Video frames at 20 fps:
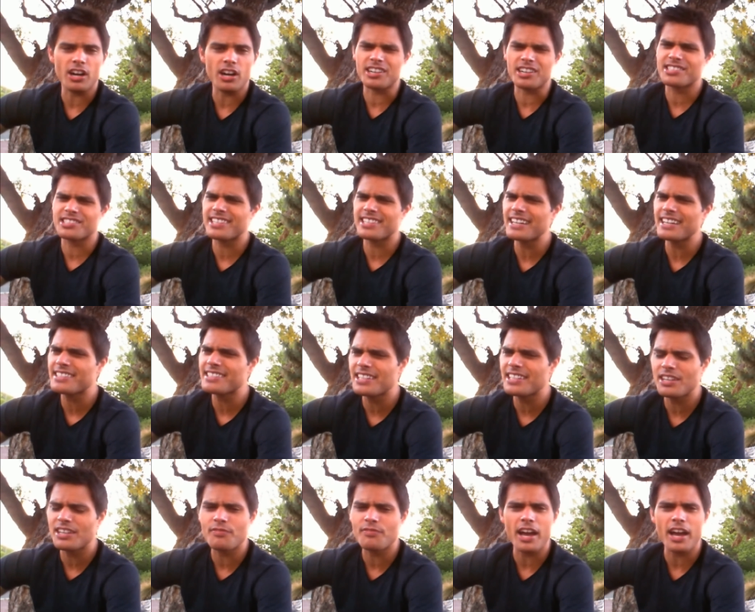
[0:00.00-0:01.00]
Our
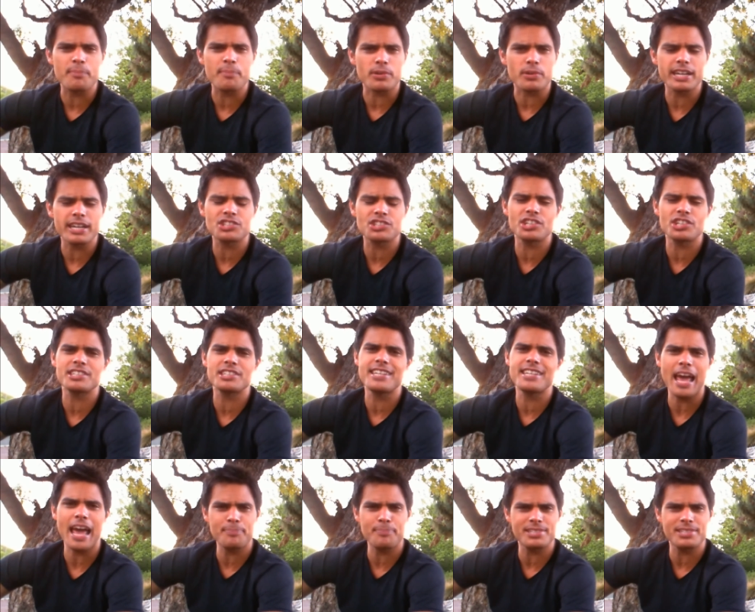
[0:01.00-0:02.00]
sensitive vibration
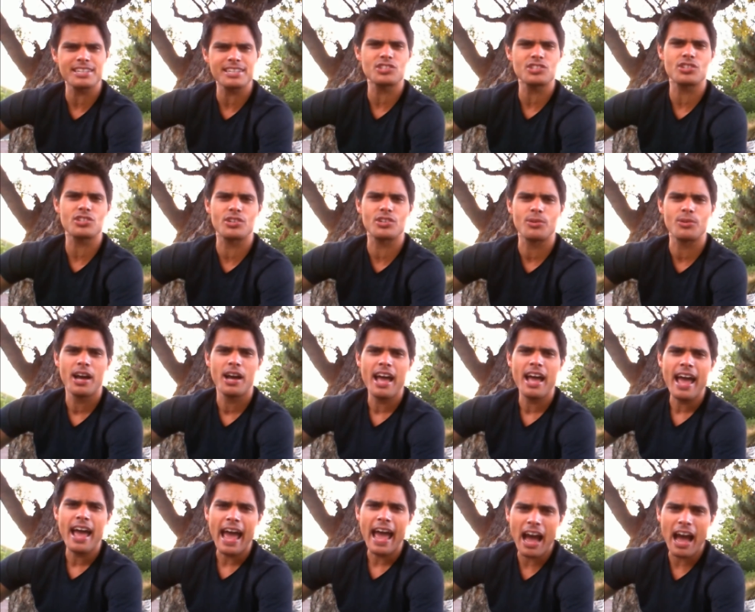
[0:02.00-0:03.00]
taps into
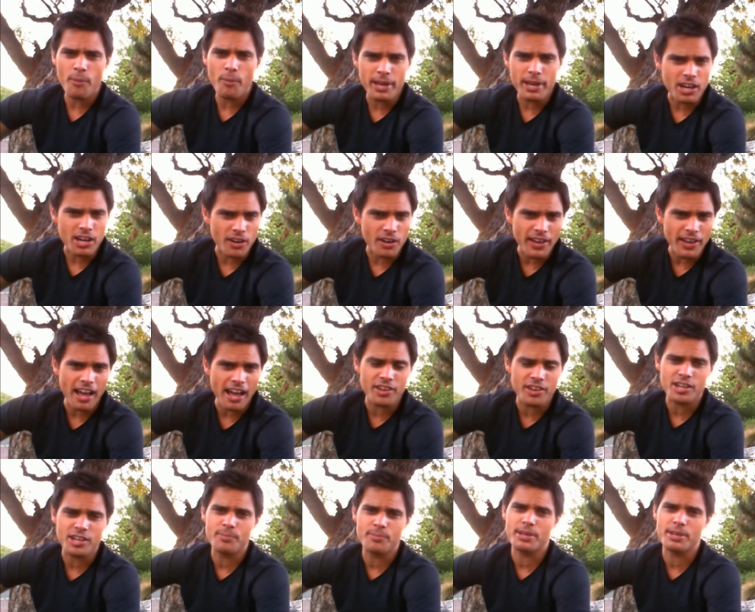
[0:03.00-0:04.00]
how big our
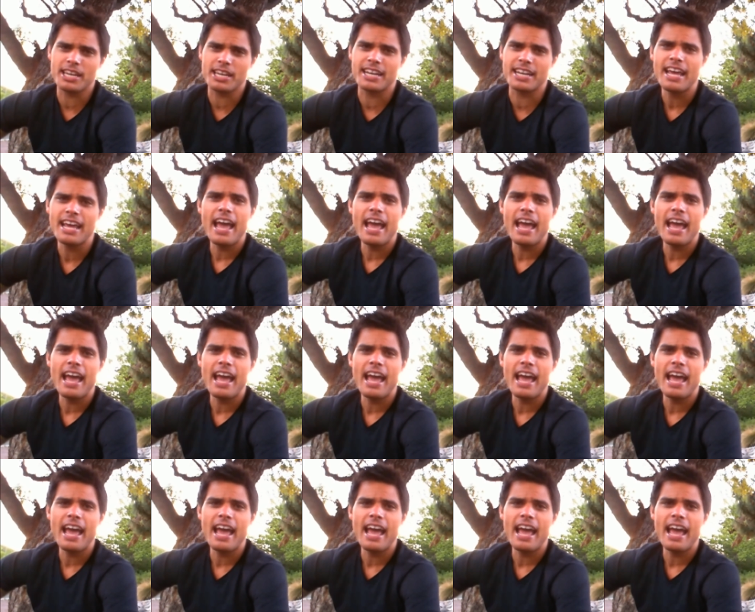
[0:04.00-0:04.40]
value can be and